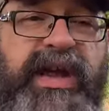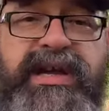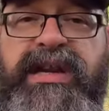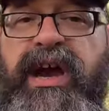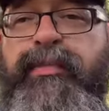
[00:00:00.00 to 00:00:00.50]

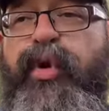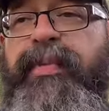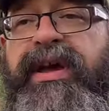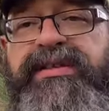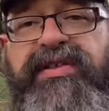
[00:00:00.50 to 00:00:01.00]
income or
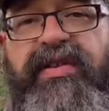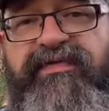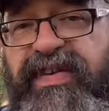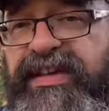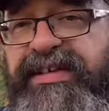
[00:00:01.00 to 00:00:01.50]
because of their
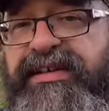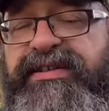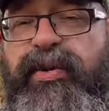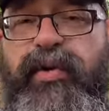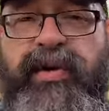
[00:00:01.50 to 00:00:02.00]
visas
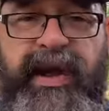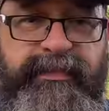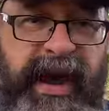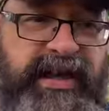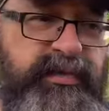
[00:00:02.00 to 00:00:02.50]
or and
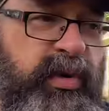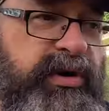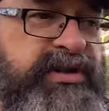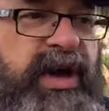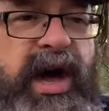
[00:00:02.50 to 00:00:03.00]

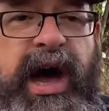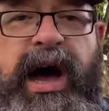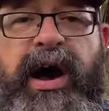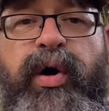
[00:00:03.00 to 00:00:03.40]
passports uh,